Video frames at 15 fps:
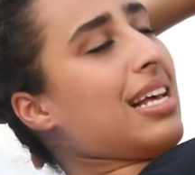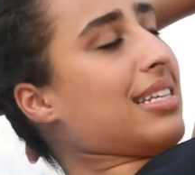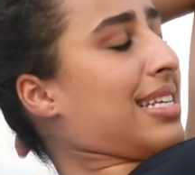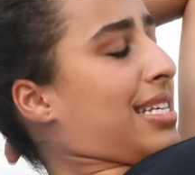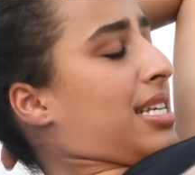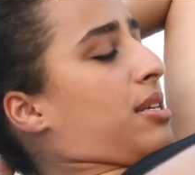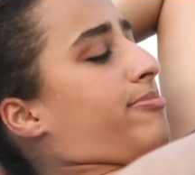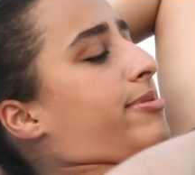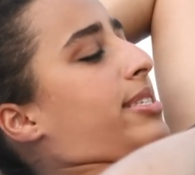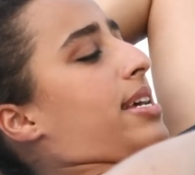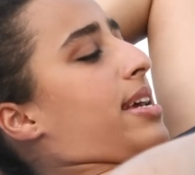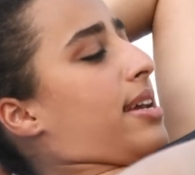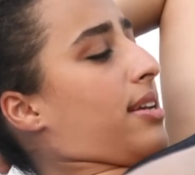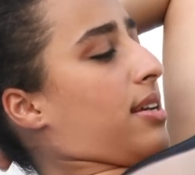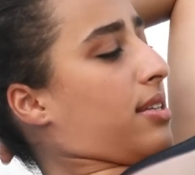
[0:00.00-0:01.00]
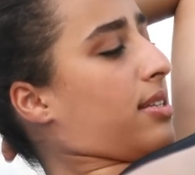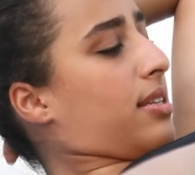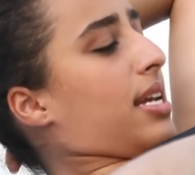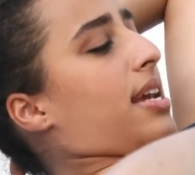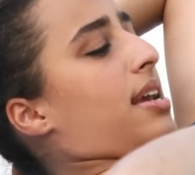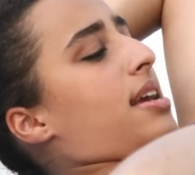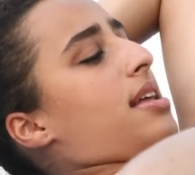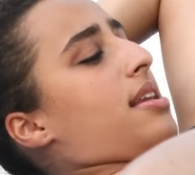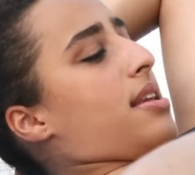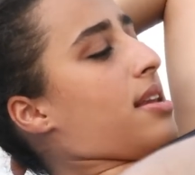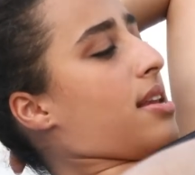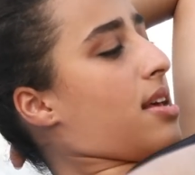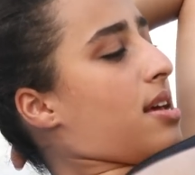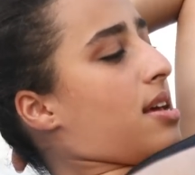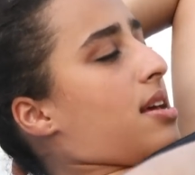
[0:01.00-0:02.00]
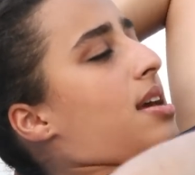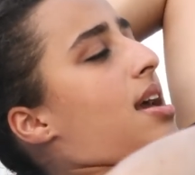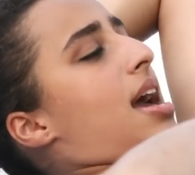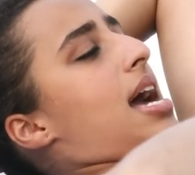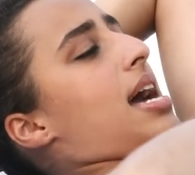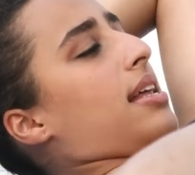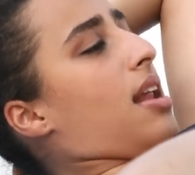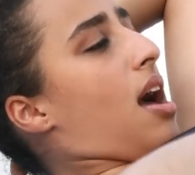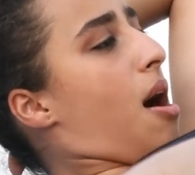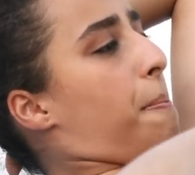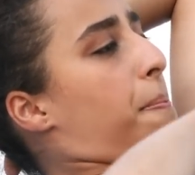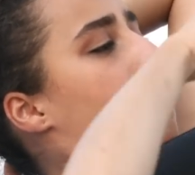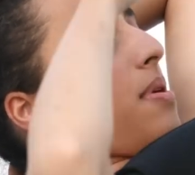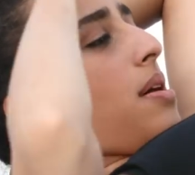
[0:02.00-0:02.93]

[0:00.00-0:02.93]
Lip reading: as I keep saying, in and up,